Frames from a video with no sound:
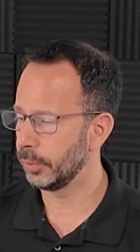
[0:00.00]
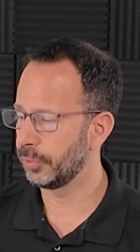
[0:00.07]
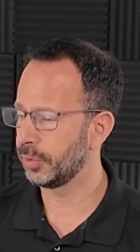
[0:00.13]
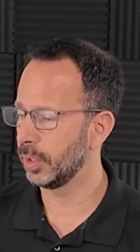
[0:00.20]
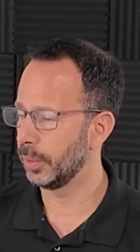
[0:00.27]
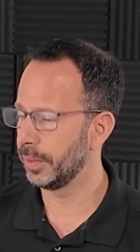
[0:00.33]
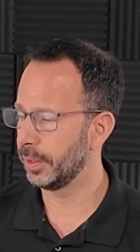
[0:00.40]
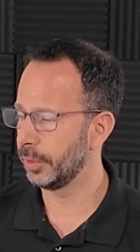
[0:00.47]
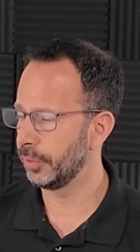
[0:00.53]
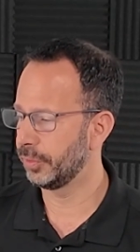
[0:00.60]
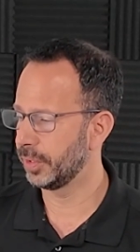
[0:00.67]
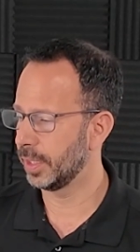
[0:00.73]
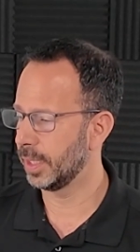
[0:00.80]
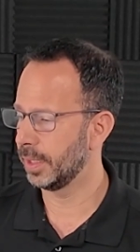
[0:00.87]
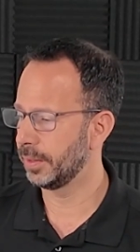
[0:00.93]
So
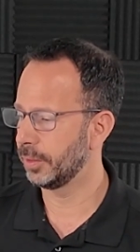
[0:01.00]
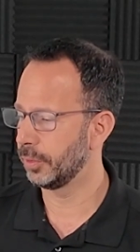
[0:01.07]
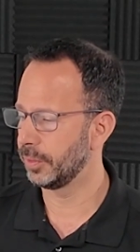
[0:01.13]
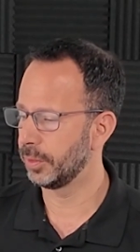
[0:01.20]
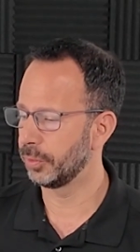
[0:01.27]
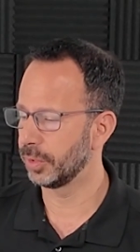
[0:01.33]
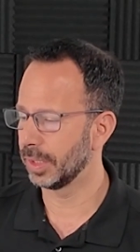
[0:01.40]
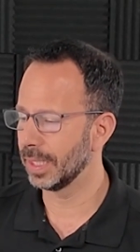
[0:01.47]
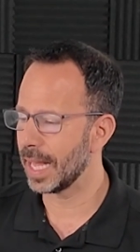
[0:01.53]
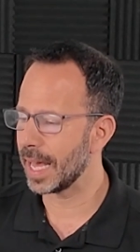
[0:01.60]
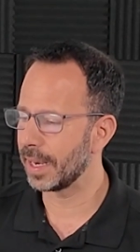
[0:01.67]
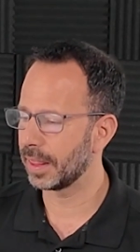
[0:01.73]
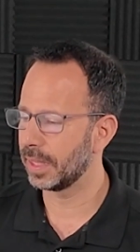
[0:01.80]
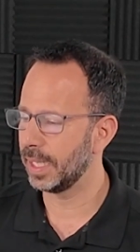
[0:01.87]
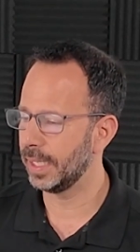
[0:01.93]
there's a
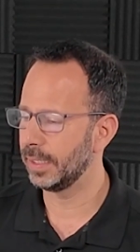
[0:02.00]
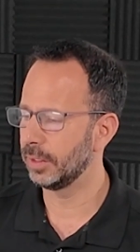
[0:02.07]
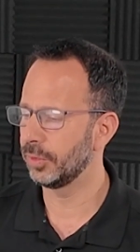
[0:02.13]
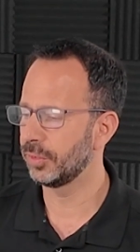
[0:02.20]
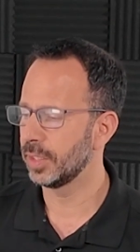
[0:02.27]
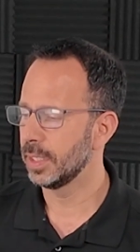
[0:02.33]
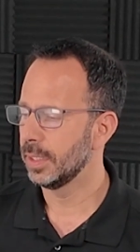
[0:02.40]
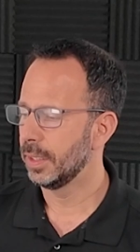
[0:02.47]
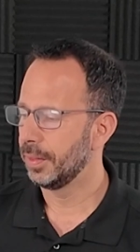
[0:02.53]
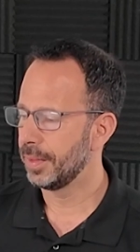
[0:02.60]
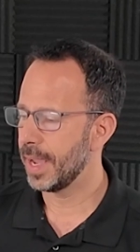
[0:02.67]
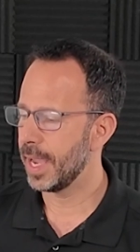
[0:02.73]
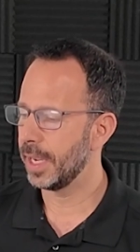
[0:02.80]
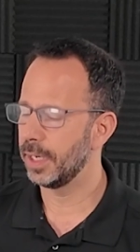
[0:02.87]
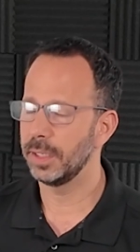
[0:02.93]
lot of things
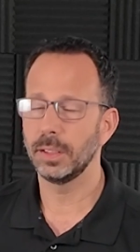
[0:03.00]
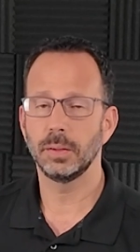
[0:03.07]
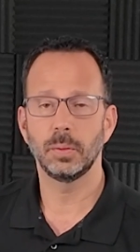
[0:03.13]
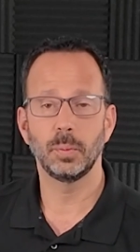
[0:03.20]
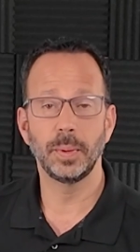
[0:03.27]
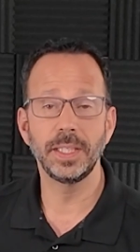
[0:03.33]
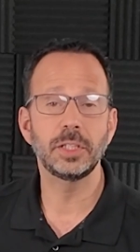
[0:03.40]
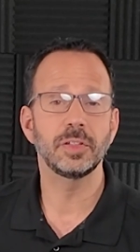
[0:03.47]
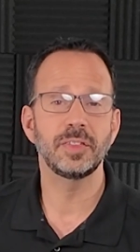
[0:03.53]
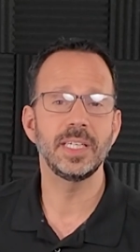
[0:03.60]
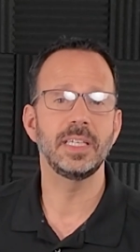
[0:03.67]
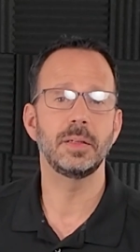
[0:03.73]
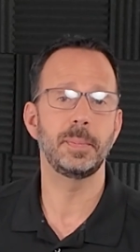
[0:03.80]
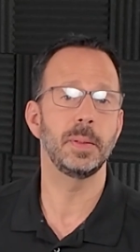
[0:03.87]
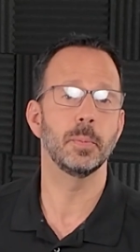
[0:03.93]
that we just
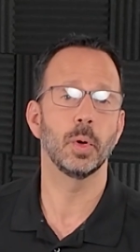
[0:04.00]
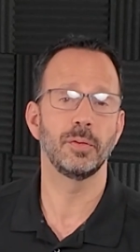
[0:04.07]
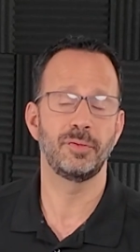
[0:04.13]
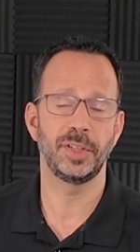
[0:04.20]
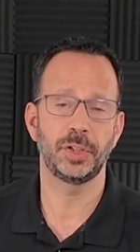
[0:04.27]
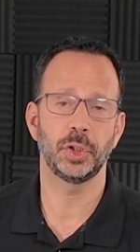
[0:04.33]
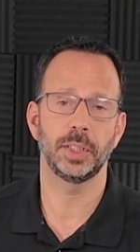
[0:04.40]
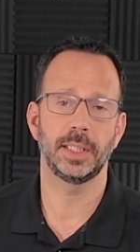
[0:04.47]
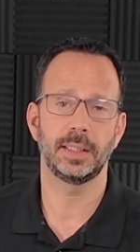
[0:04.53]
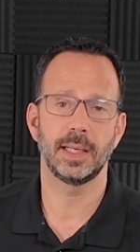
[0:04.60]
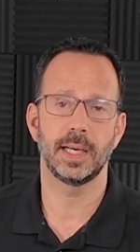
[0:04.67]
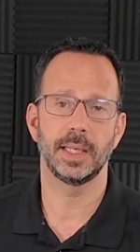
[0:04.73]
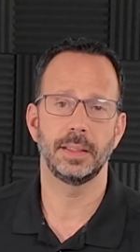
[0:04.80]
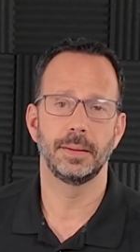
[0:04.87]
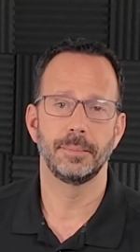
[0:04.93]
need to be more vigilant
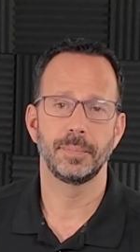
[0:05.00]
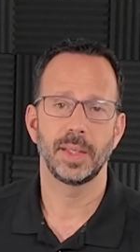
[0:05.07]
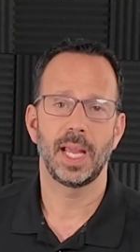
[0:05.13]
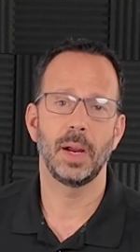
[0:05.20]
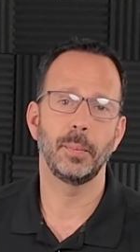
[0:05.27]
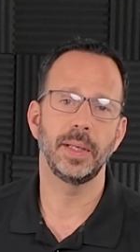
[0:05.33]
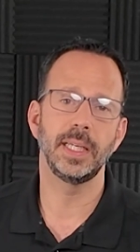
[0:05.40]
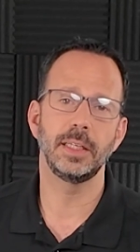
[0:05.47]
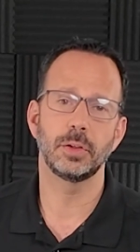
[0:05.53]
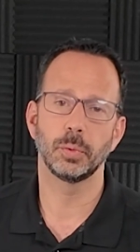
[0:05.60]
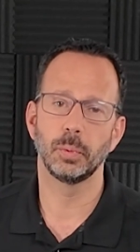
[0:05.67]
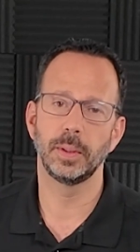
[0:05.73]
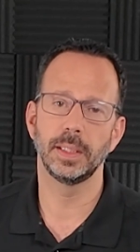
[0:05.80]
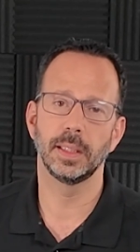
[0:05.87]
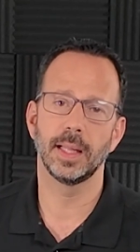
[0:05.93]
on, and we need
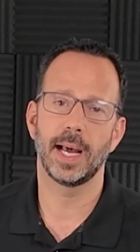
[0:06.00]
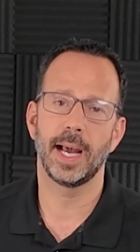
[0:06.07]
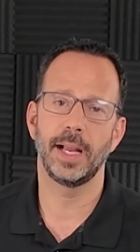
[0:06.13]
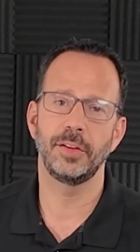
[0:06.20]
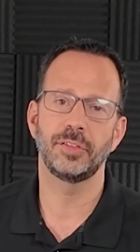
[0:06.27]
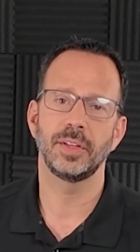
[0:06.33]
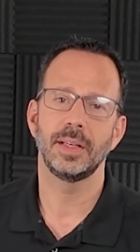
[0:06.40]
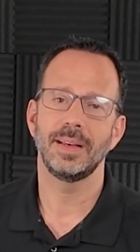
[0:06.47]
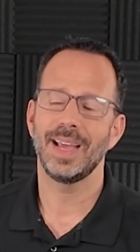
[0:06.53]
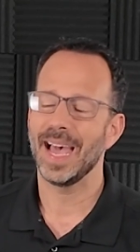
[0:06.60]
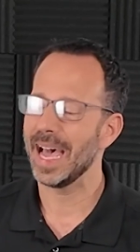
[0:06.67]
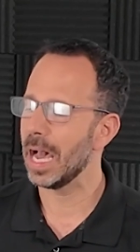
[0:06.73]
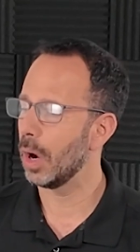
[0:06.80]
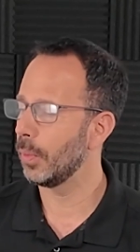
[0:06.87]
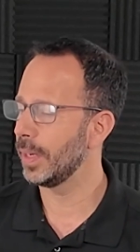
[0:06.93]
to realize
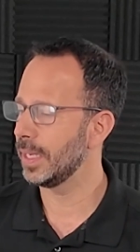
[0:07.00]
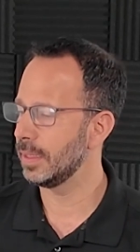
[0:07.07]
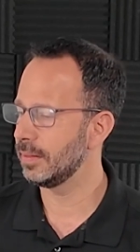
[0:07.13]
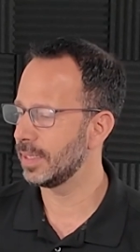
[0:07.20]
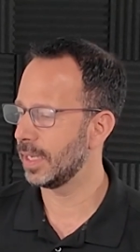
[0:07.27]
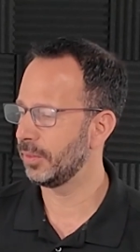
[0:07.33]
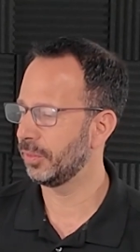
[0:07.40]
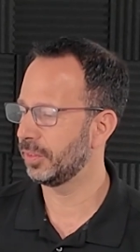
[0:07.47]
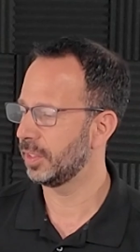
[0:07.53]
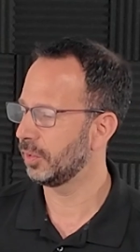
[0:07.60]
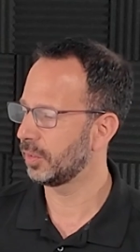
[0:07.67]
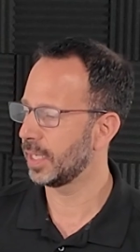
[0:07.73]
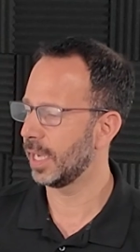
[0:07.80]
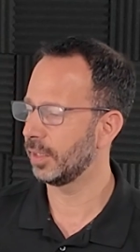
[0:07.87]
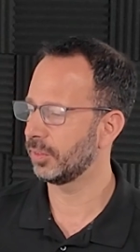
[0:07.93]
how intense
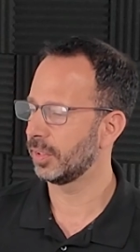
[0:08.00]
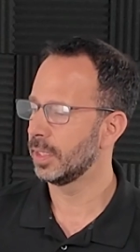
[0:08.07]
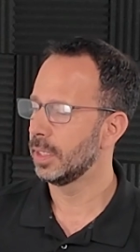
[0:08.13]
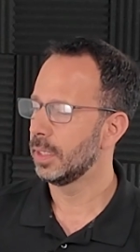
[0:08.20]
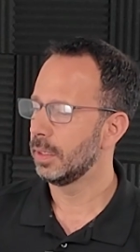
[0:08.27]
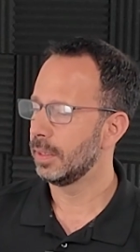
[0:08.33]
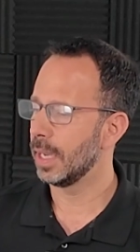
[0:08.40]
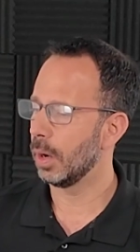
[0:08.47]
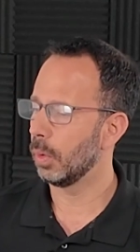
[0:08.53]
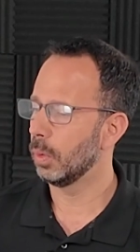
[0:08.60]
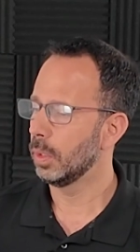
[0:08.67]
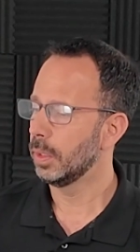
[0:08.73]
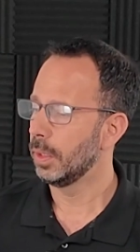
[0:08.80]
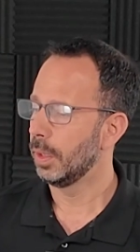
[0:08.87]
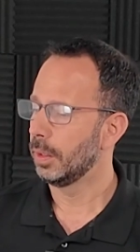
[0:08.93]
this gets.
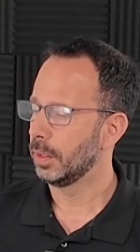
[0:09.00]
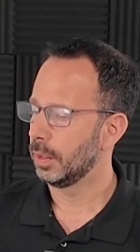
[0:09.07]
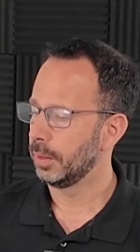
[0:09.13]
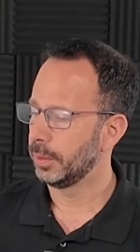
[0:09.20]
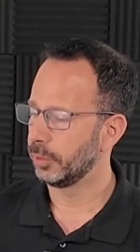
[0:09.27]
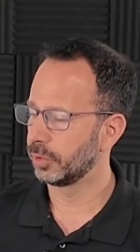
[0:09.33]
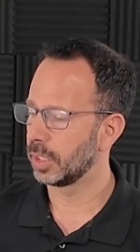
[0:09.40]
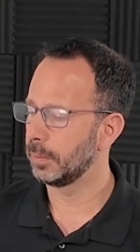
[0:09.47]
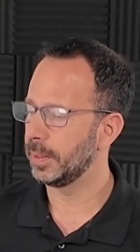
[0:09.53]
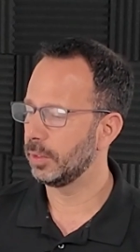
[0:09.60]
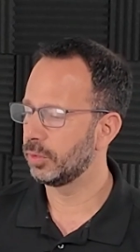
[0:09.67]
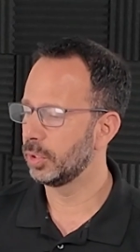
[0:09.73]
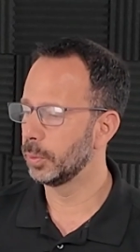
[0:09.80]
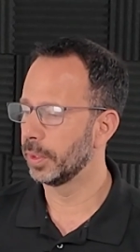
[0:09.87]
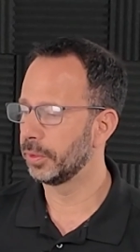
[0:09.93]
Now, there's going to
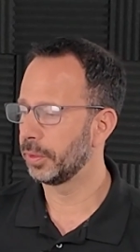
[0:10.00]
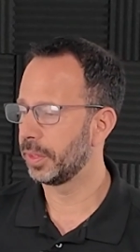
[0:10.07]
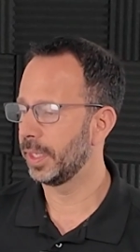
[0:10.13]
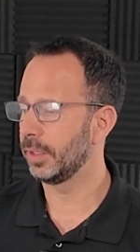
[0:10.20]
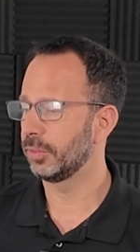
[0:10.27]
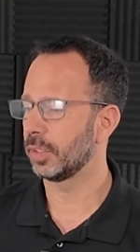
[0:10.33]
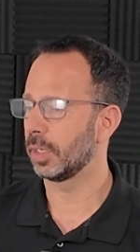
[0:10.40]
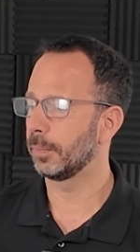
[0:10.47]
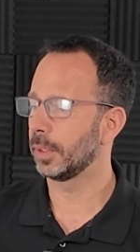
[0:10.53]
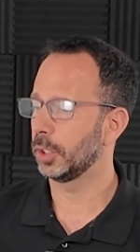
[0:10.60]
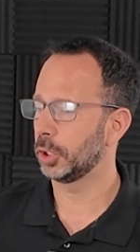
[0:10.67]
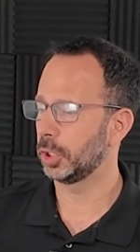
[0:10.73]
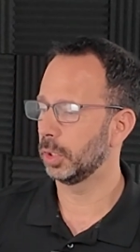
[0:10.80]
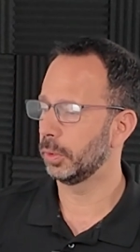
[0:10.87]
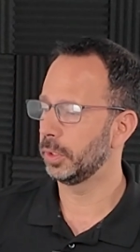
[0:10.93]
be two other things that I'm going
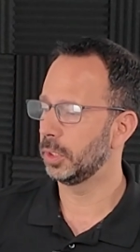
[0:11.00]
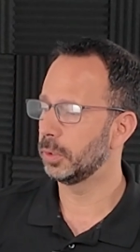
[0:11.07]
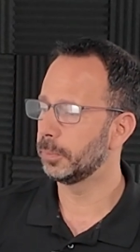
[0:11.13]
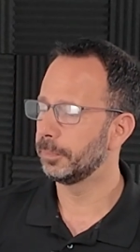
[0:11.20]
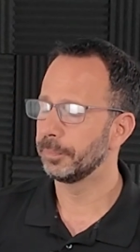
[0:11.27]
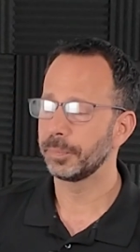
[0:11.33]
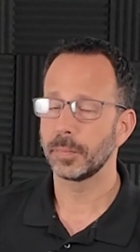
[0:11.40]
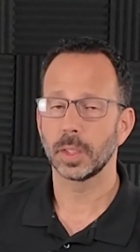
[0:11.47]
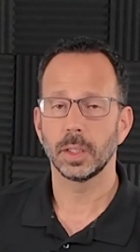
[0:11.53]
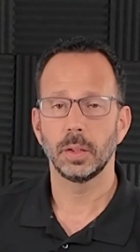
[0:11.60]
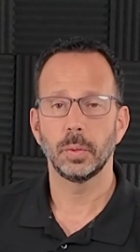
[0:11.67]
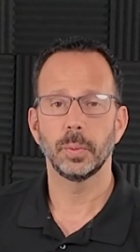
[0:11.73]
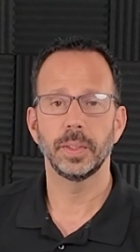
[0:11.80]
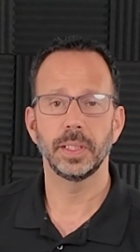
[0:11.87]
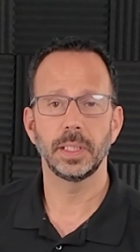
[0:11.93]
to show you
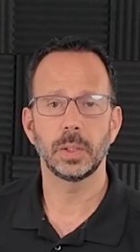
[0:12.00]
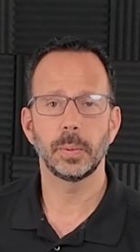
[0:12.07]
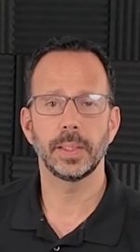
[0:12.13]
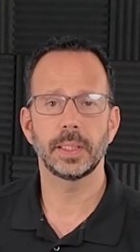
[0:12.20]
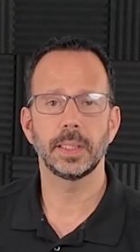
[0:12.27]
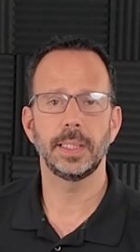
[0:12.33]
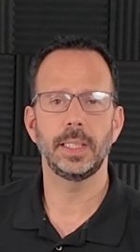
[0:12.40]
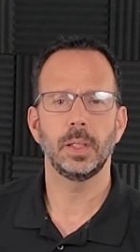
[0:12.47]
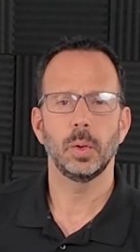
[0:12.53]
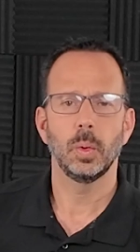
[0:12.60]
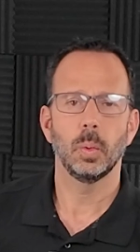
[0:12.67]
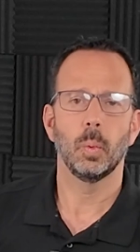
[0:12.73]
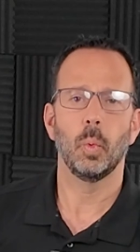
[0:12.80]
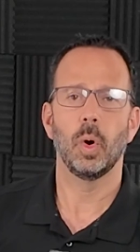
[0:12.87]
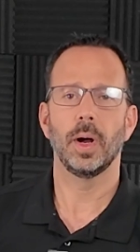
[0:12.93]
really quickly.
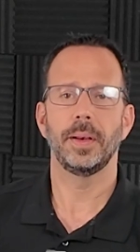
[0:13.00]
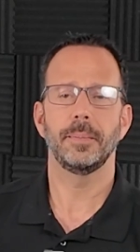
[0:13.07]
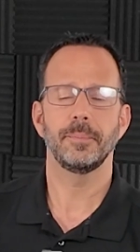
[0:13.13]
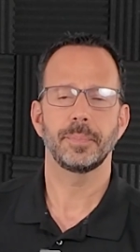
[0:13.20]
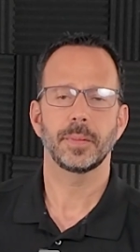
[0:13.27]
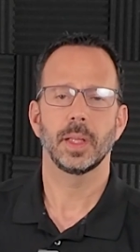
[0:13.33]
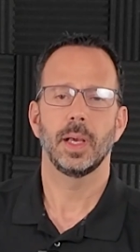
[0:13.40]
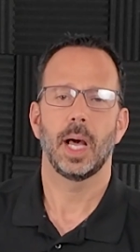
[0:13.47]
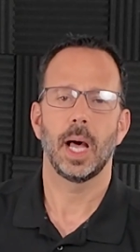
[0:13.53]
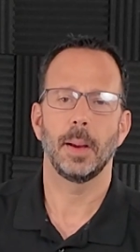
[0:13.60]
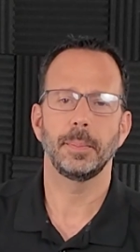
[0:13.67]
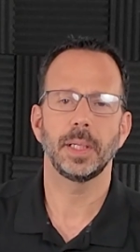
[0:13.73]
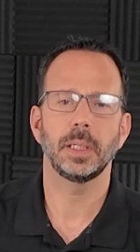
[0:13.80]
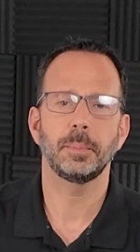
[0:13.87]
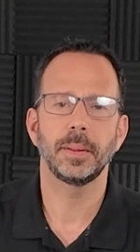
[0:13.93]
One,
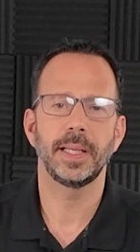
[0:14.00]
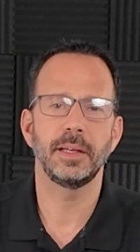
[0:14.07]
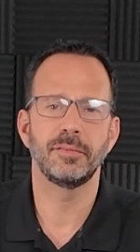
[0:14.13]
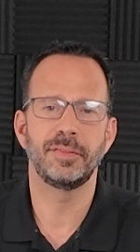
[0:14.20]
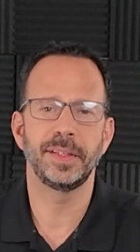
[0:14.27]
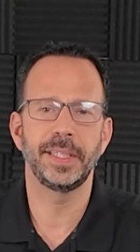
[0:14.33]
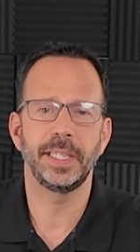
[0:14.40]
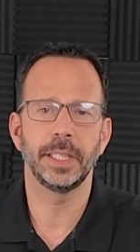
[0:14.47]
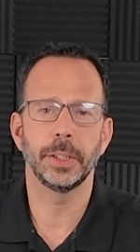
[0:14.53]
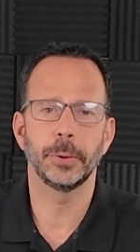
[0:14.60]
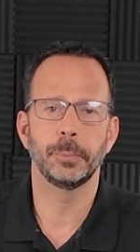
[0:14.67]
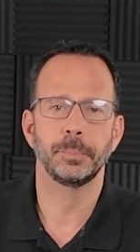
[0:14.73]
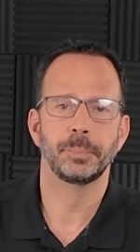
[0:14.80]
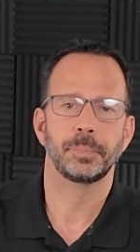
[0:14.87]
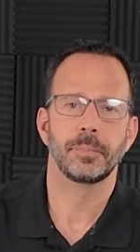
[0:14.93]
I'm going to play a
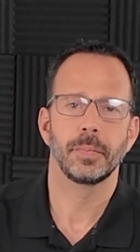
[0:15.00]
video